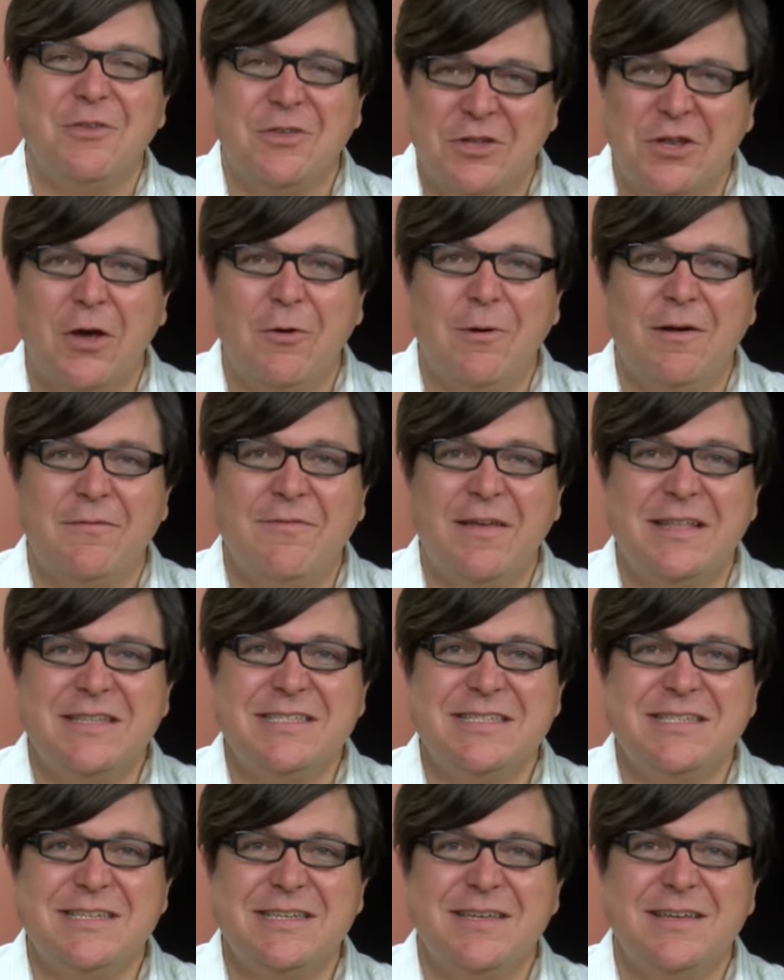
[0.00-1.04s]
you know what,
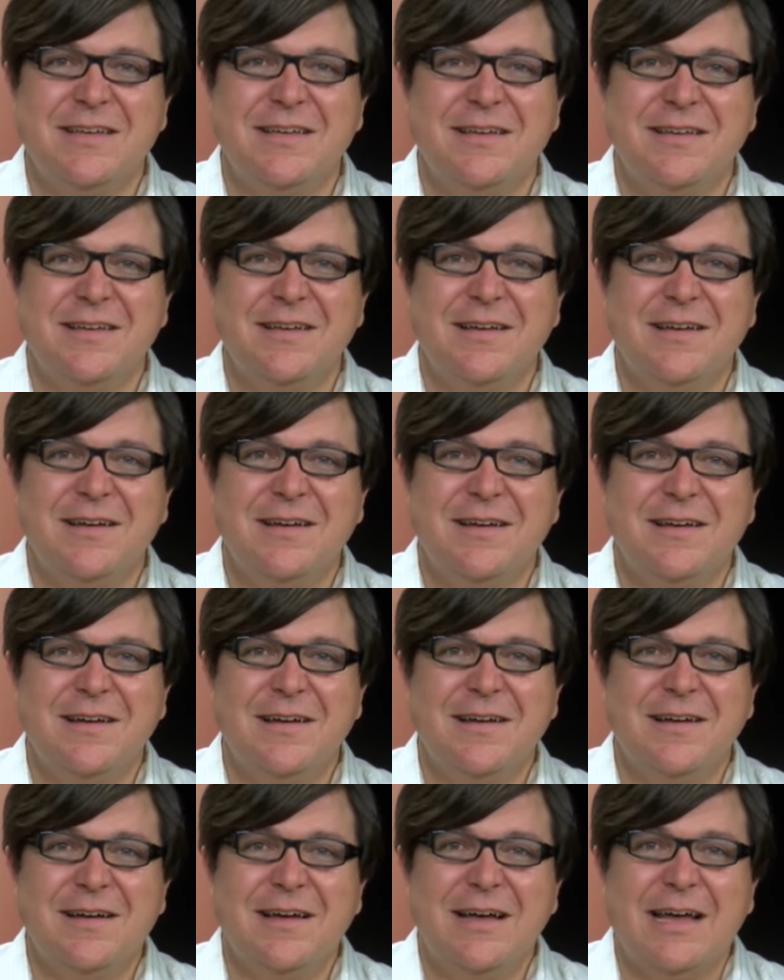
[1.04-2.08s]
Vince? What's up,
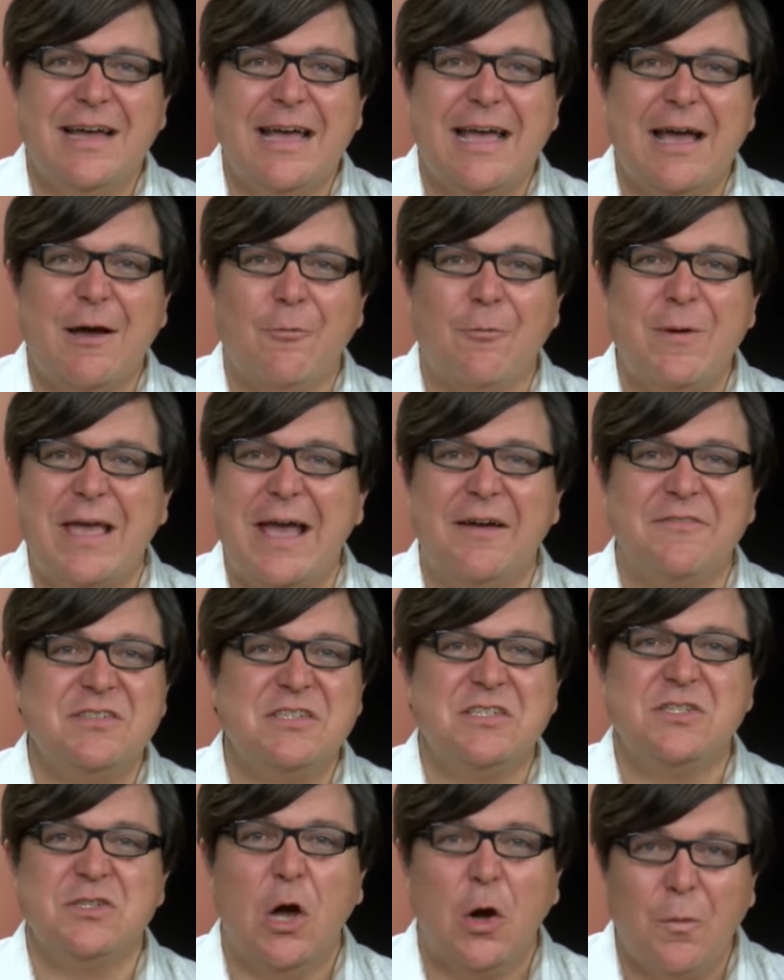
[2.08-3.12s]
Ricardo? we have
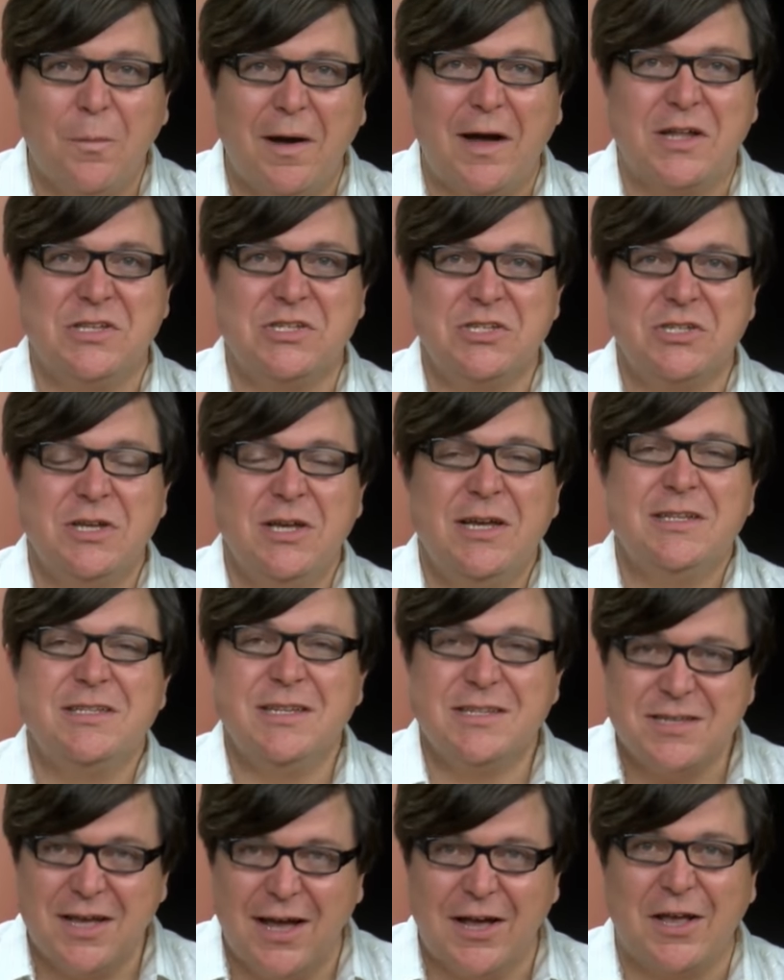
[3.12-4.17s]
so much
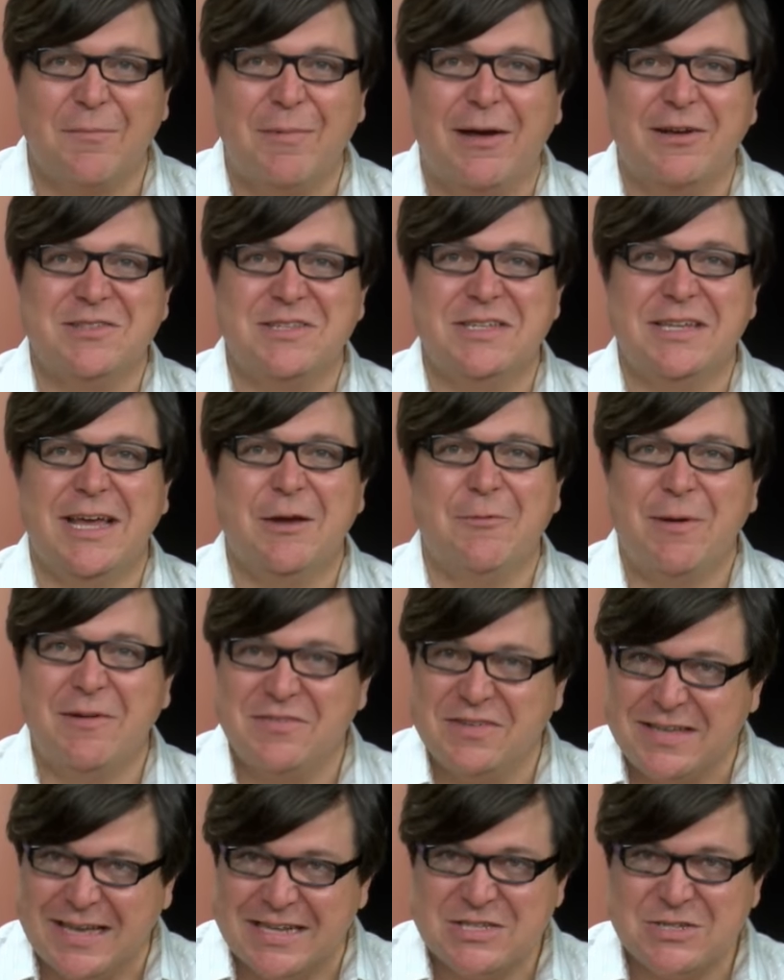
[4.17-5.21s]
to talk about today. We have
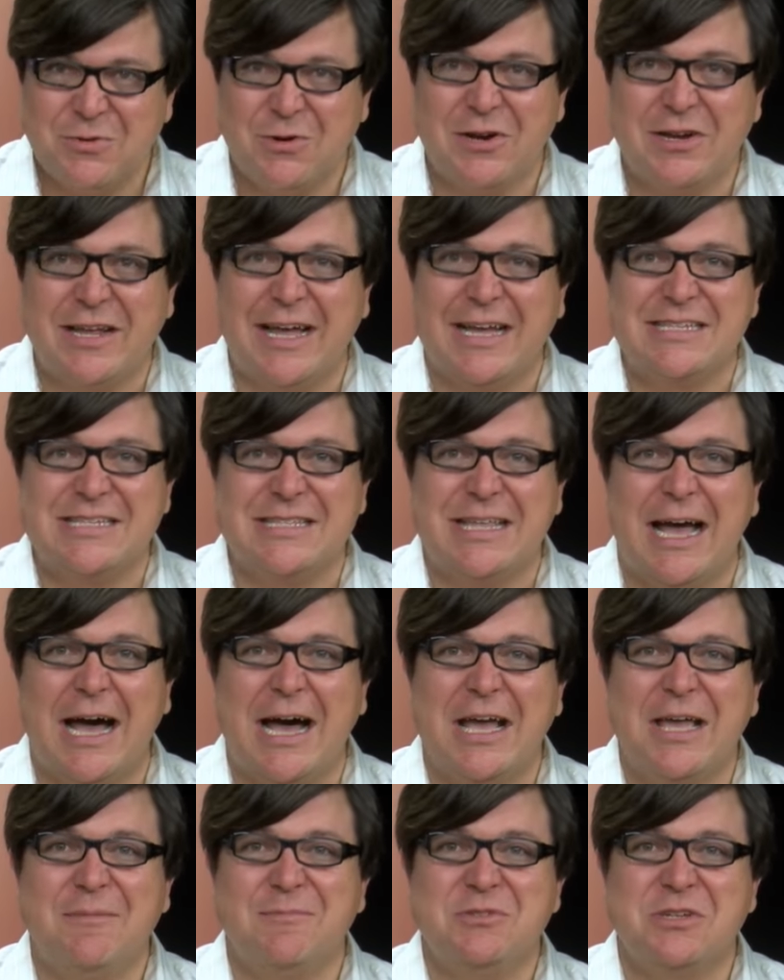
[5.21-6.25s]
to get to our guests that
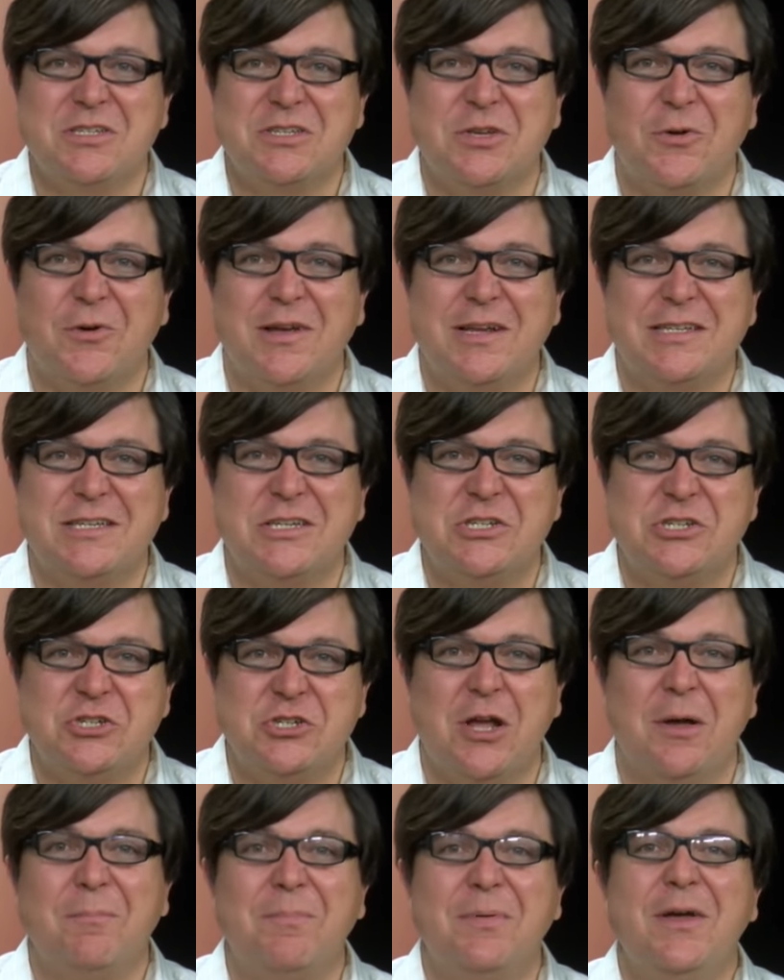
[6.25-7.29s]
I am just going to
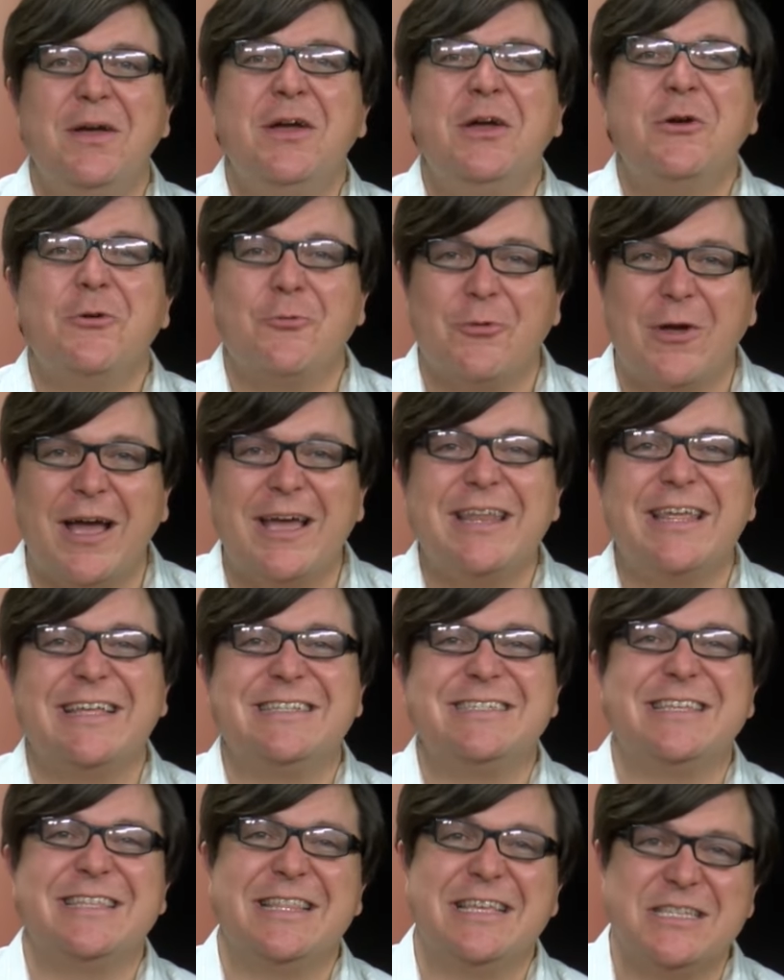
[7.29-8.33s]
jump right
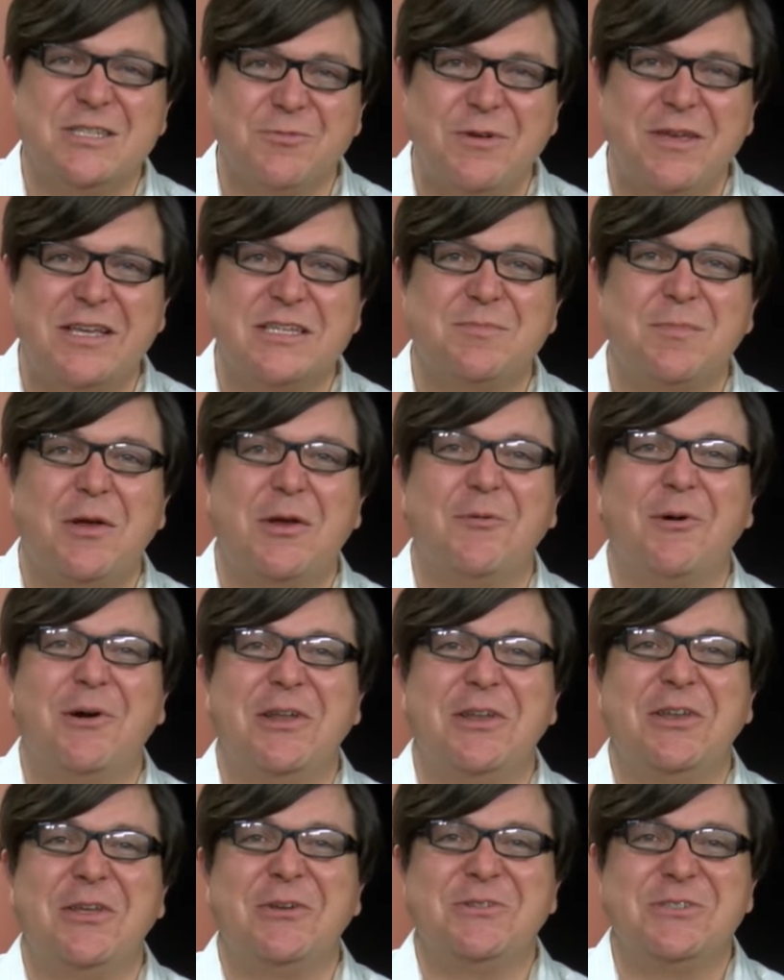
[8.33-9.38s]
into this week's
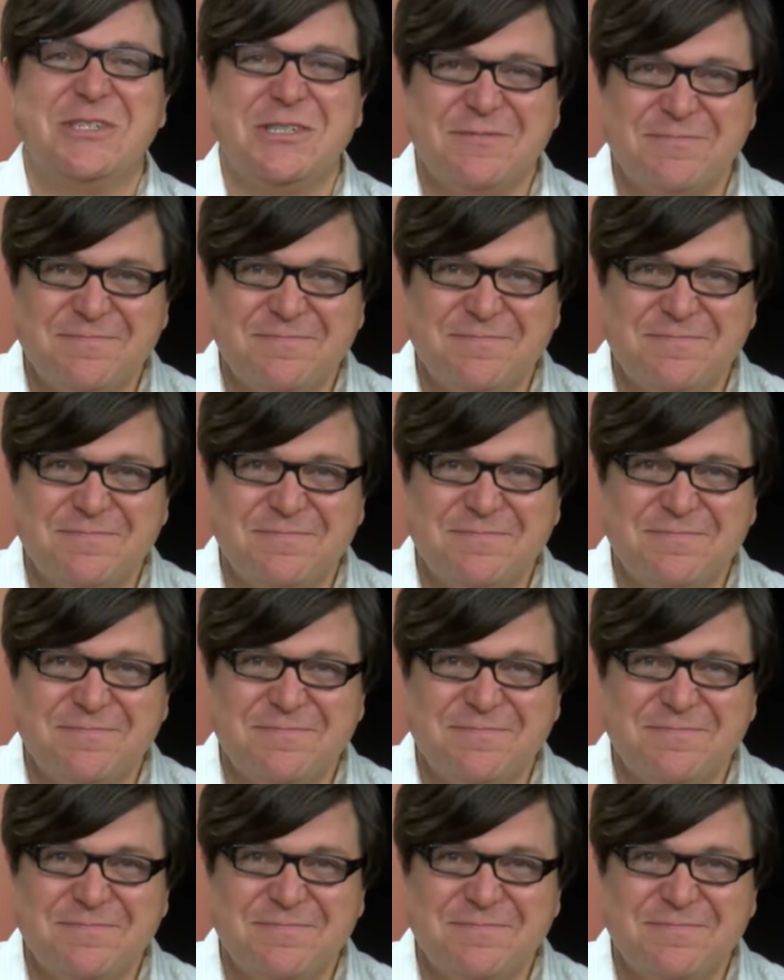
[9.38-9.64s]
marijuana news.